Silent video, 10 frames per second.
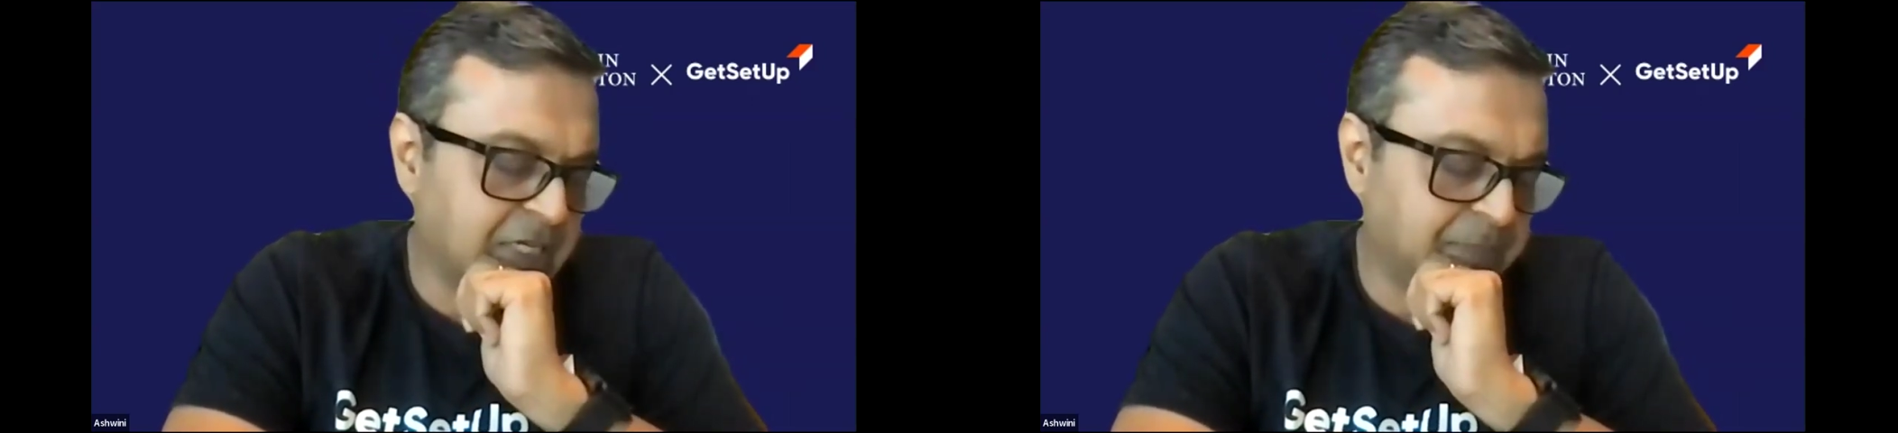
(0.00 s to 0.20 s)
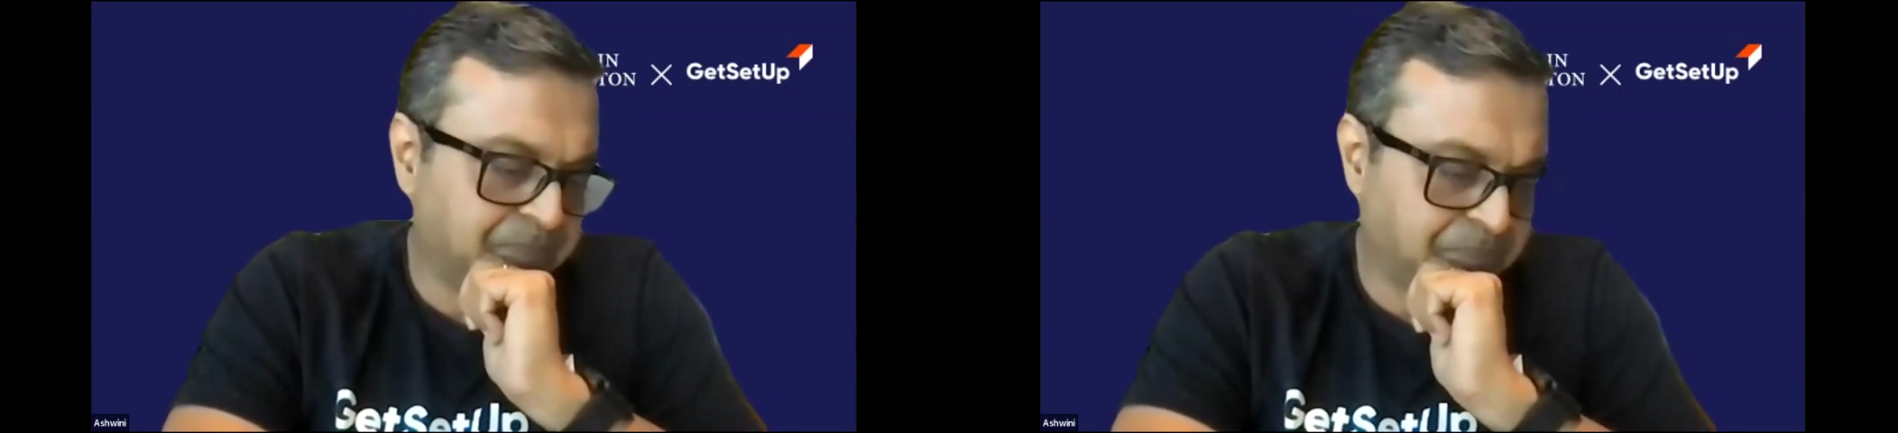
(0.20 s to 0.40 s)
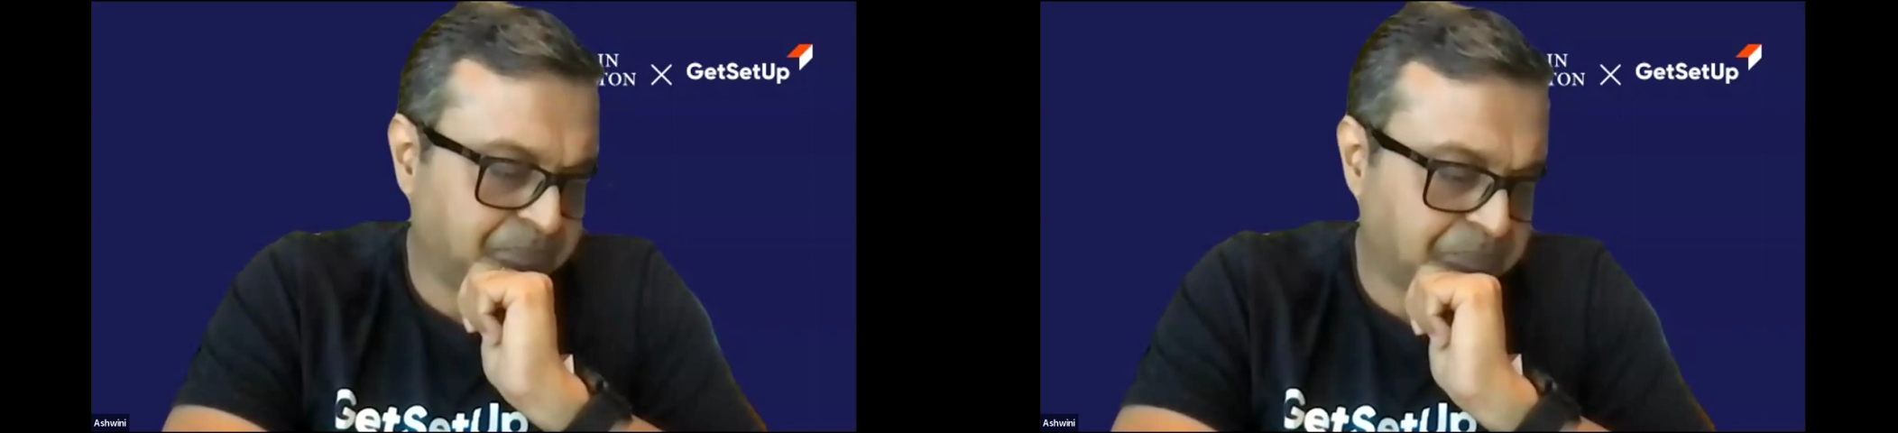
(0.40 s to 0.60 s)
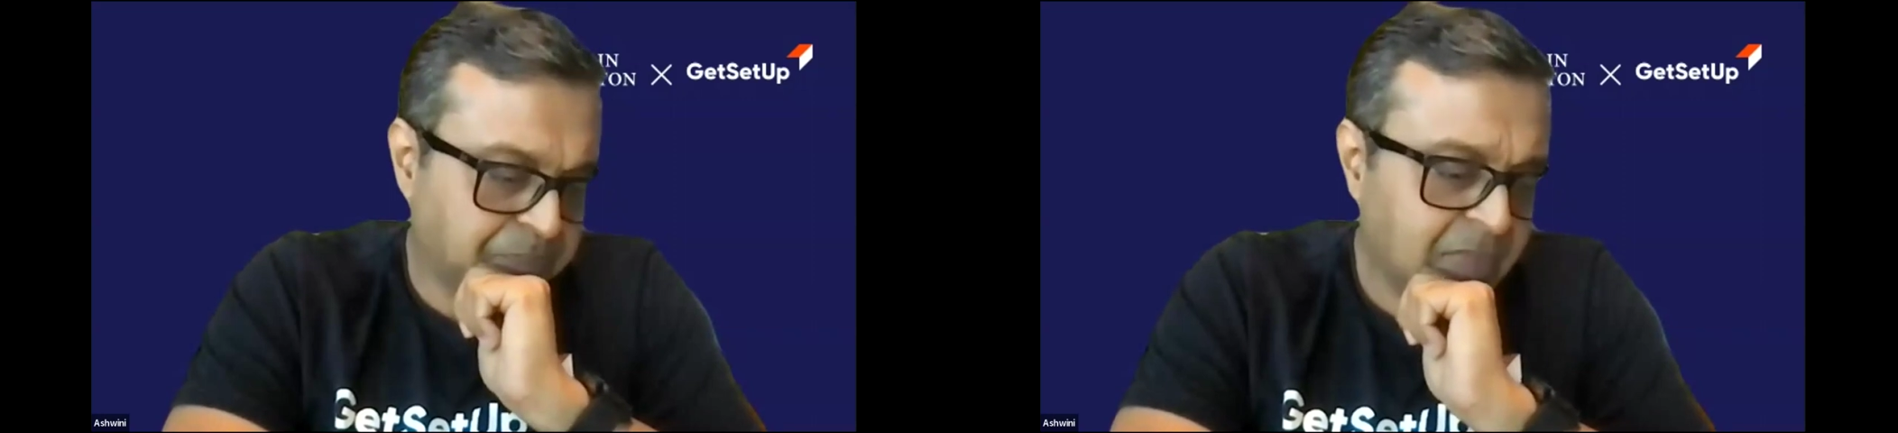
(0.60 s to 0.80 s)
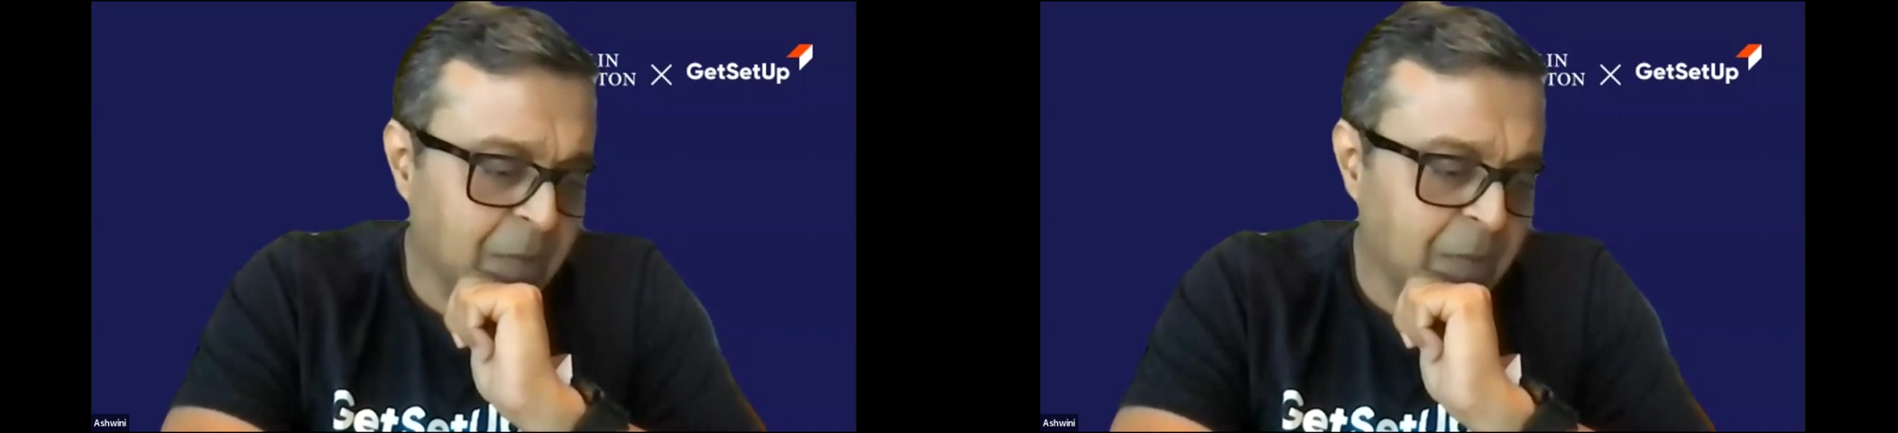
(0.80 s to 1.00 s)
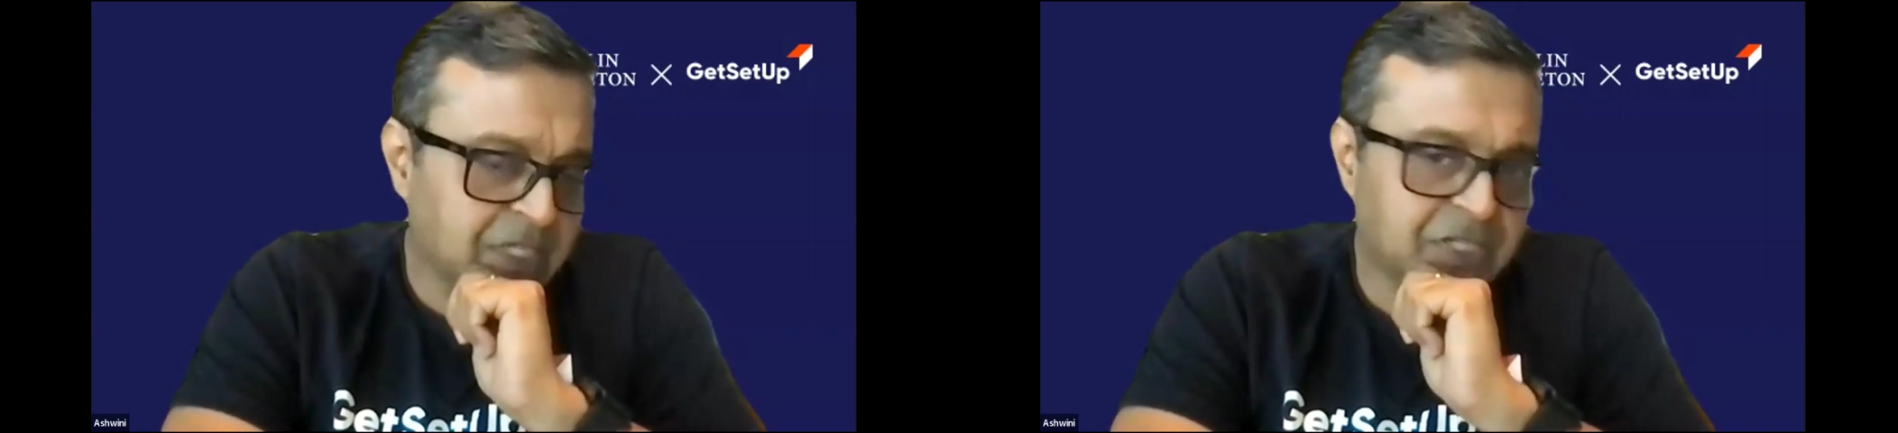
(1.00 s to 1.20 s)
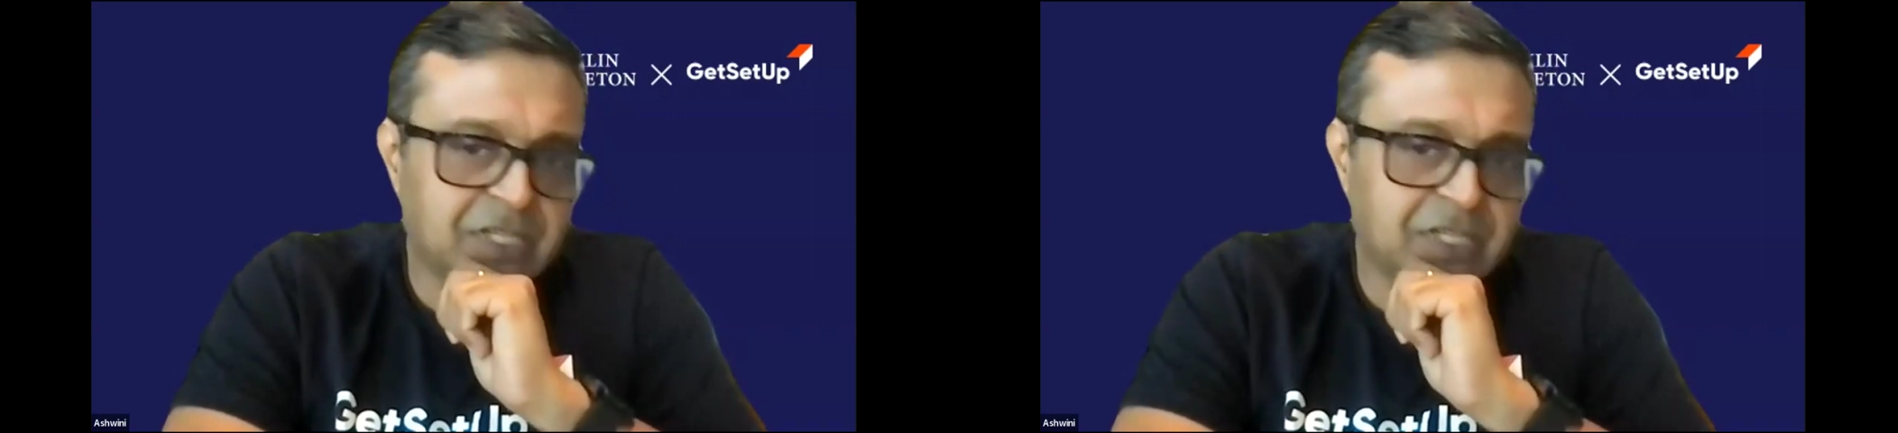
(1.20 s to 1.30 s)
Mr.